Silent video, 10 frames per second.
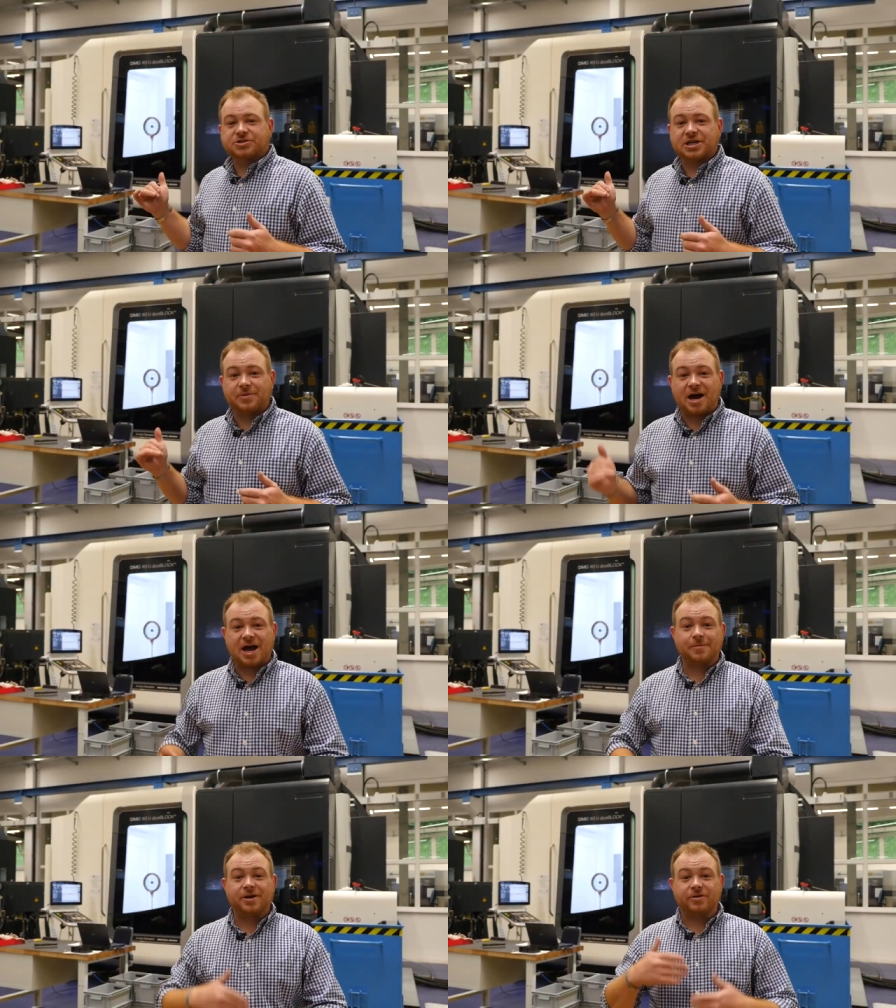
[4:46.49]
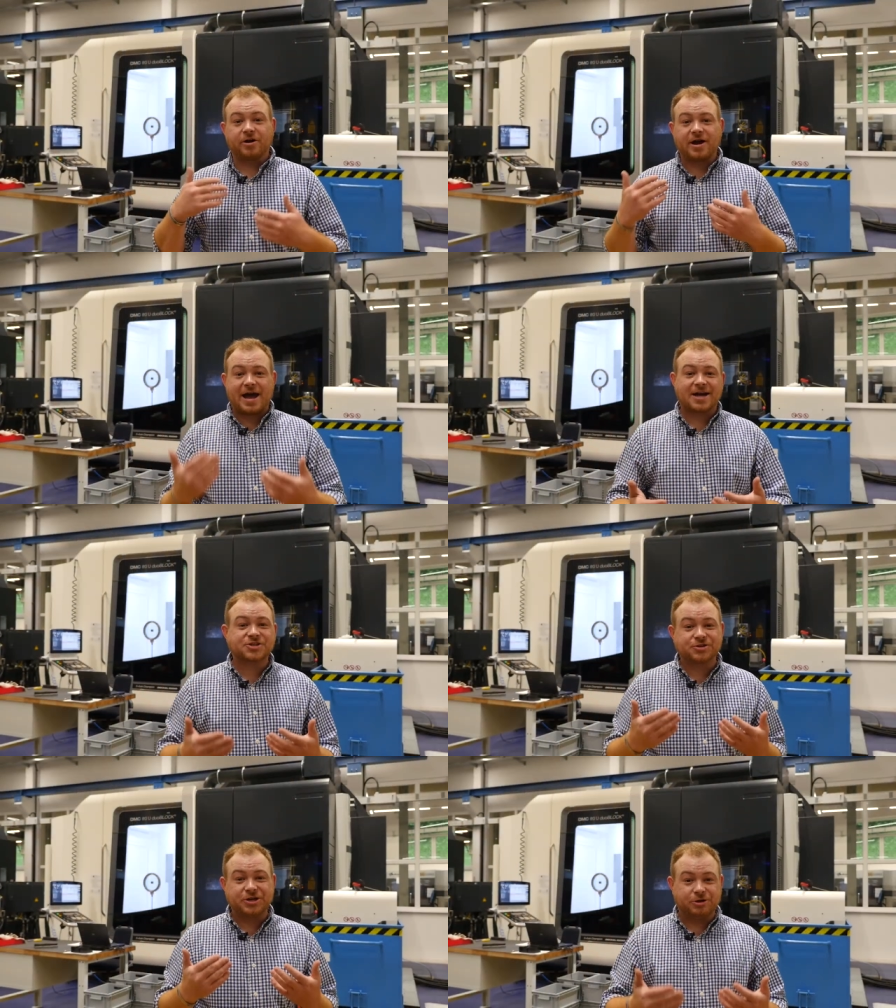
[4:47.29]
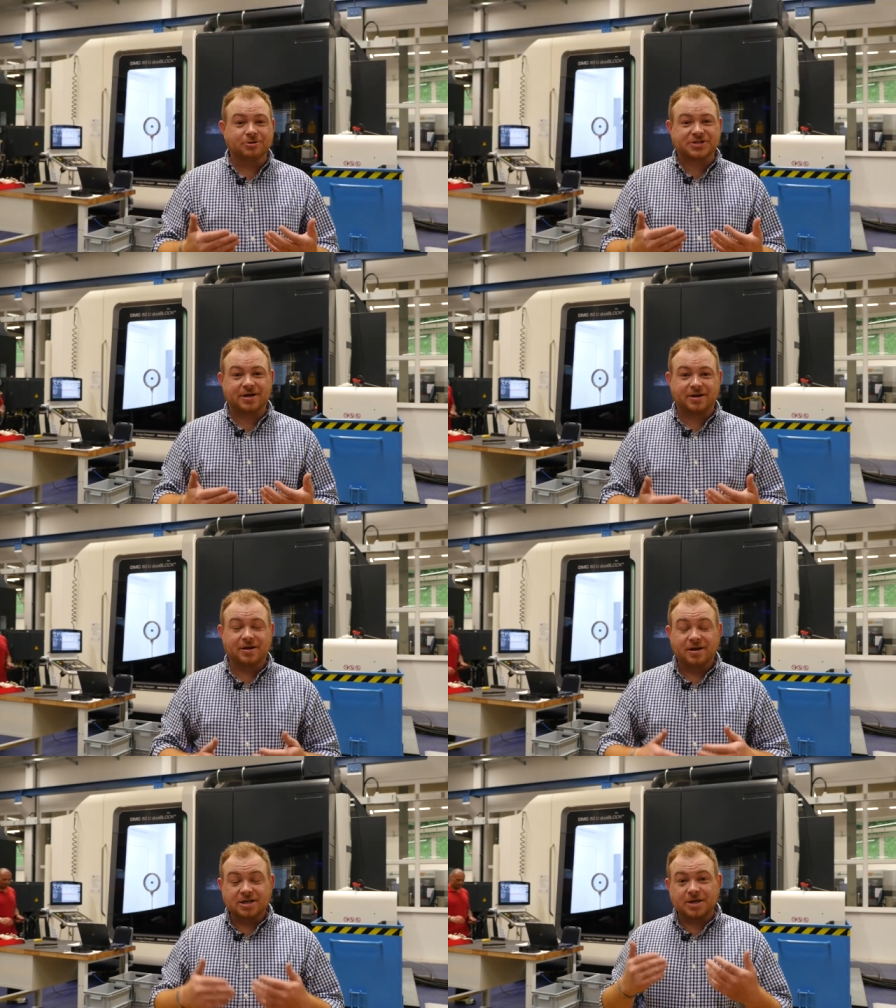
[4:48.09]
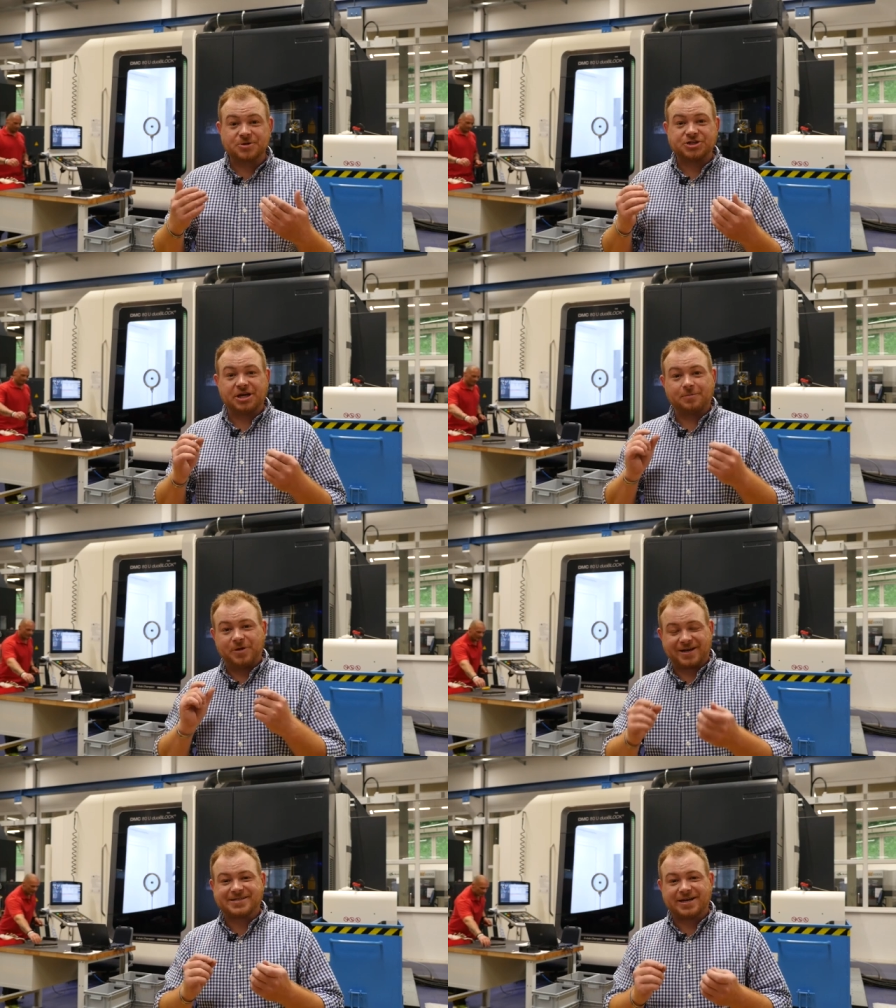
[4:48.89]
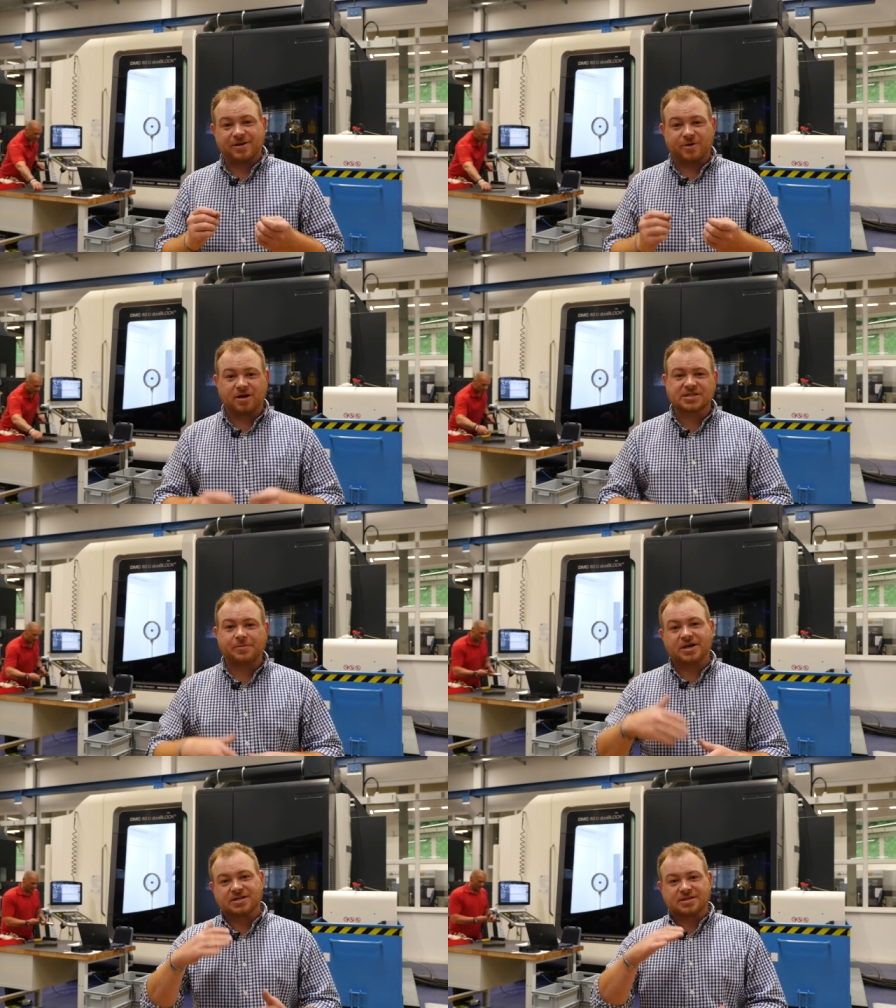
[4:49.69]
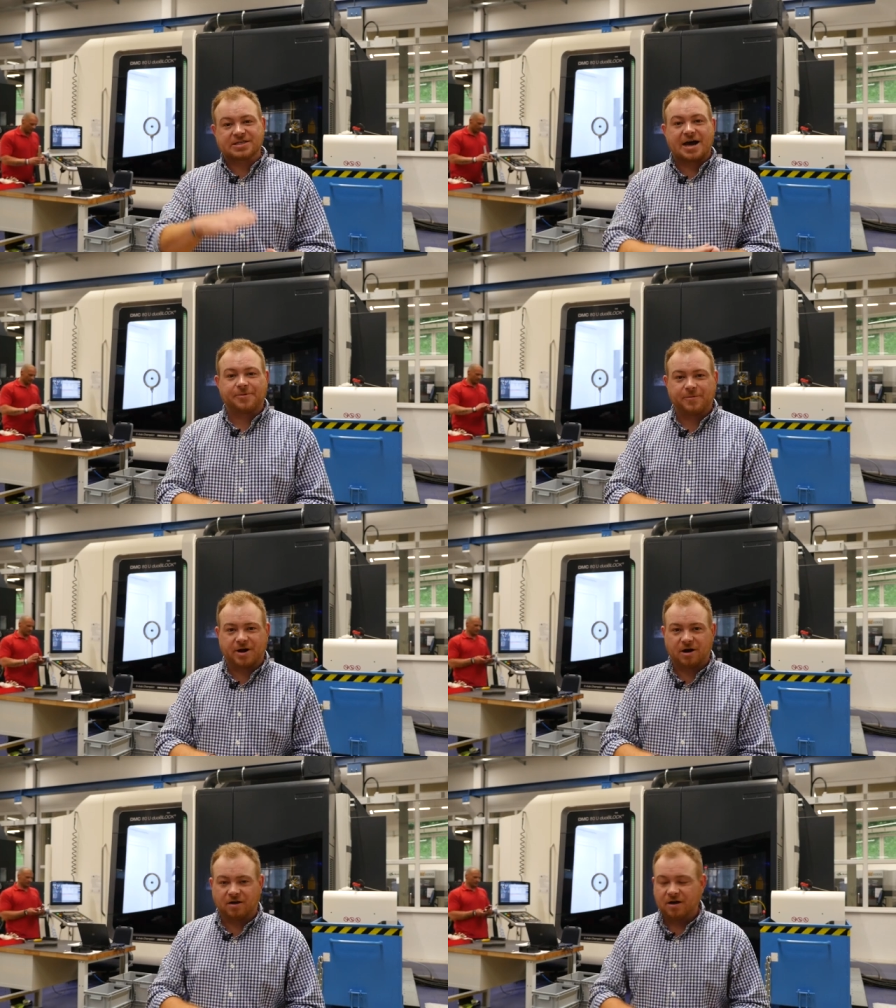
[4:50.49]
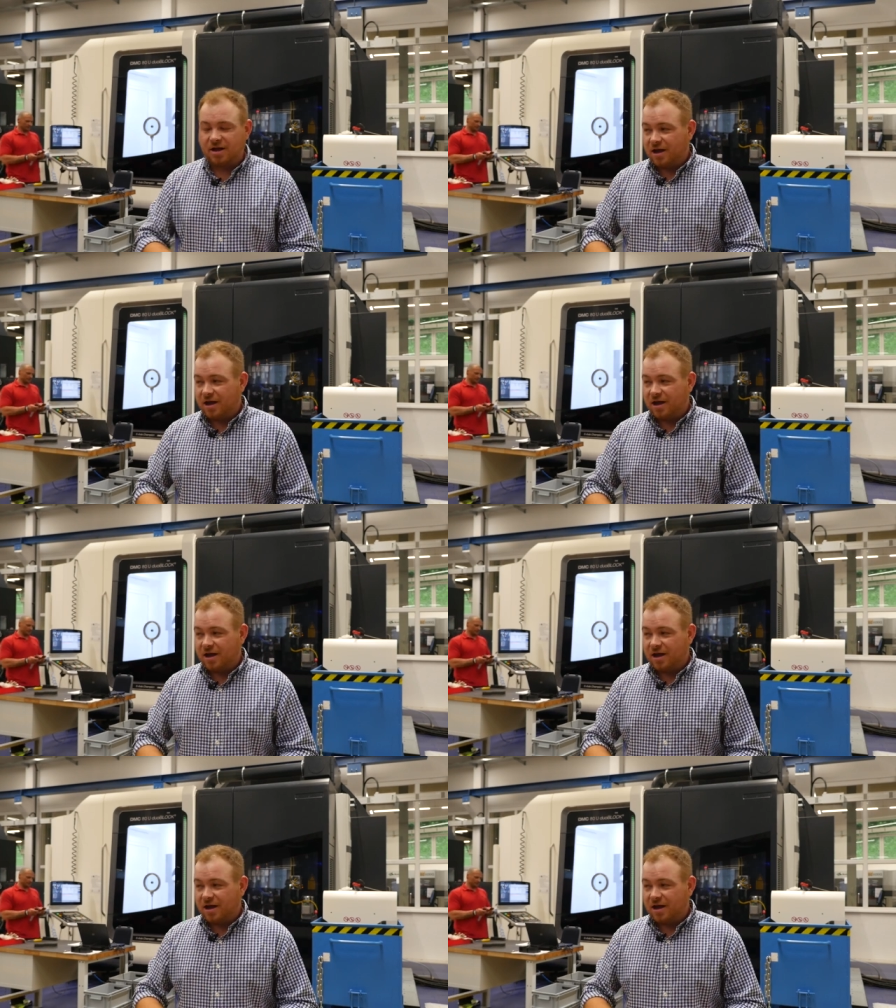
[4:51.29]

you see behind me, they're actually using the machine Picatinny rails that mount to the top of the barrel.